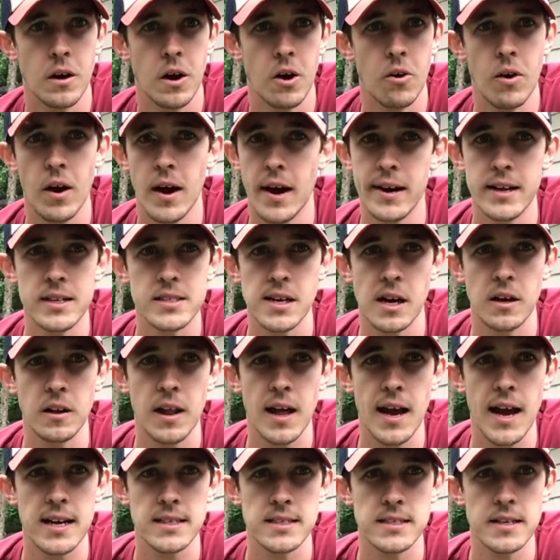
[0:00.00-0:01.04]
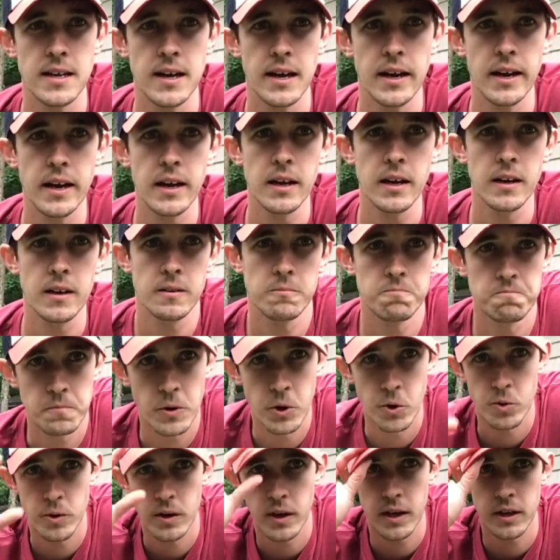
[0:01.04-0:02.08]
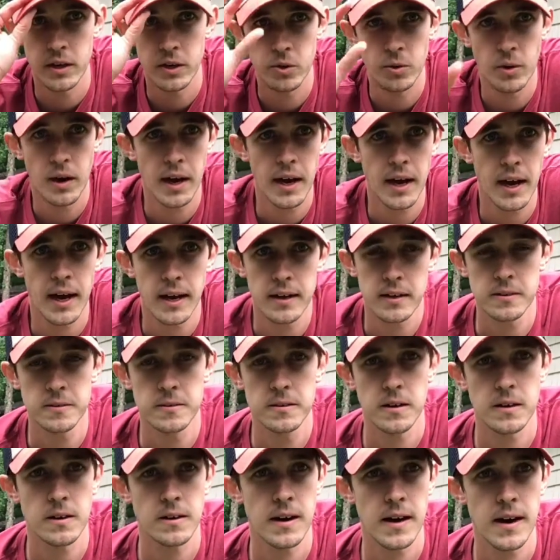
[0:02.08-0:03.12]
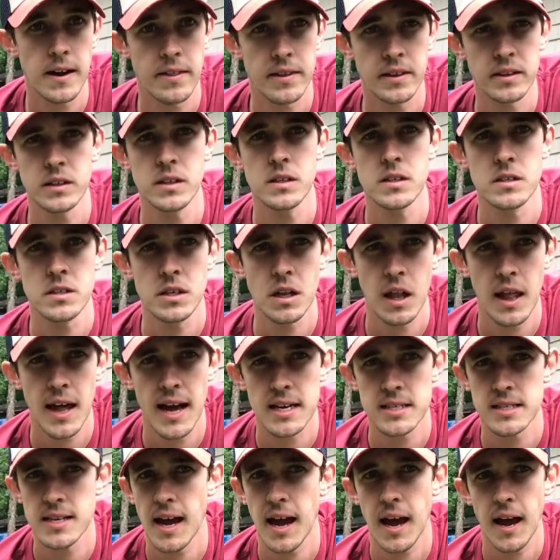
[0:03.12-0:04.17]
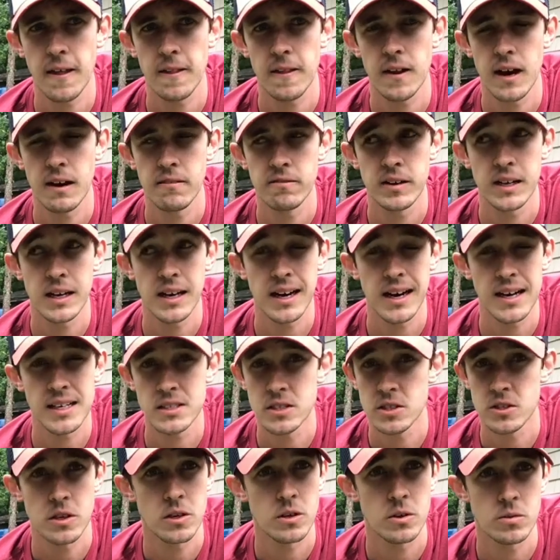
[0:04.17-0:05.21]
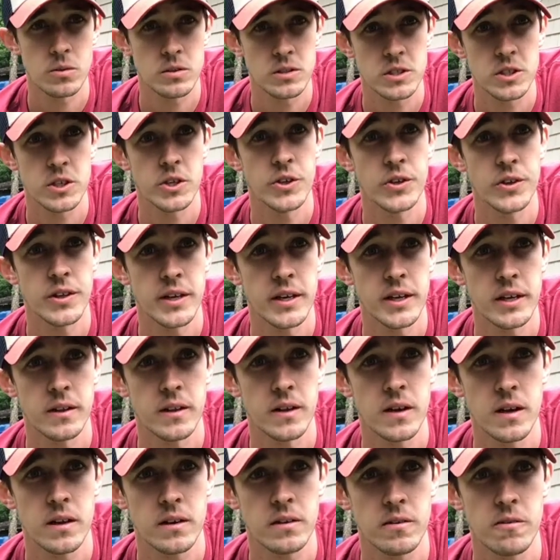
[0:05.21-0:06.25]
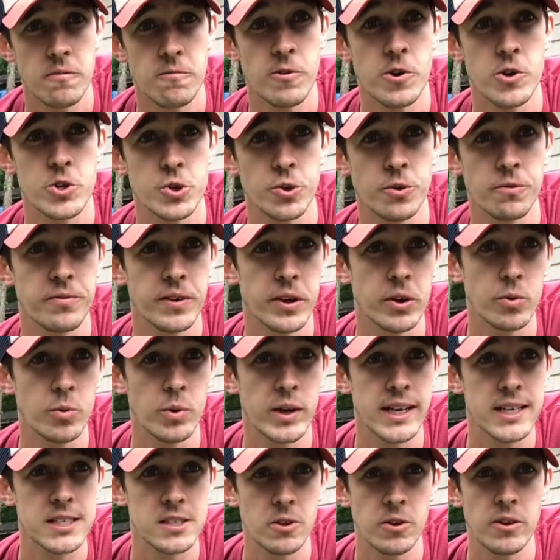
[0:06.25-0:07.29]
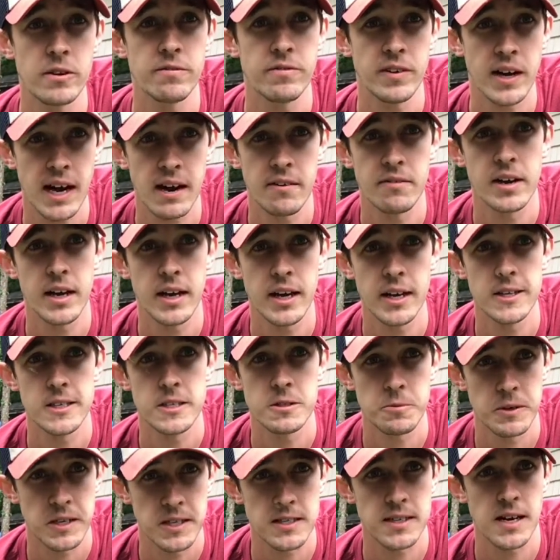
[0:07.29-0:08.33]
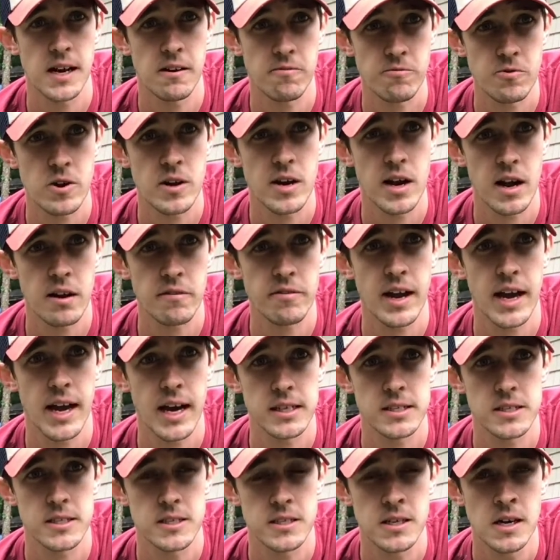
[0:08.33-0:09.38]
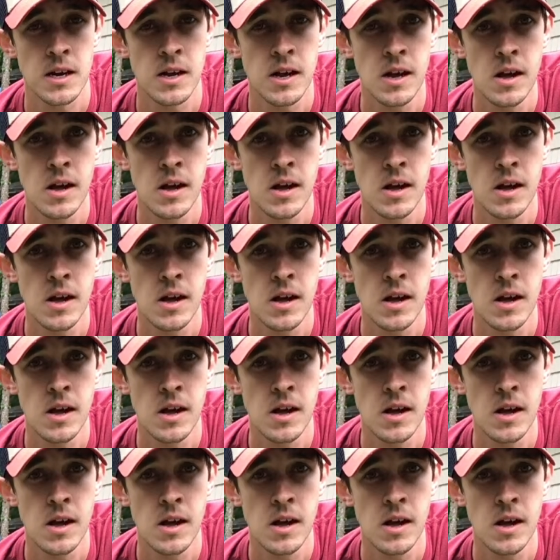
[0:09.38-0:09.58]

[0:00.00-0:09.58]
All right, it's our last day. New day, new hat. All right, I think this is the last hat that I've got, so it's a good thing that Virtual Field Week is only five days because I've run out of hats.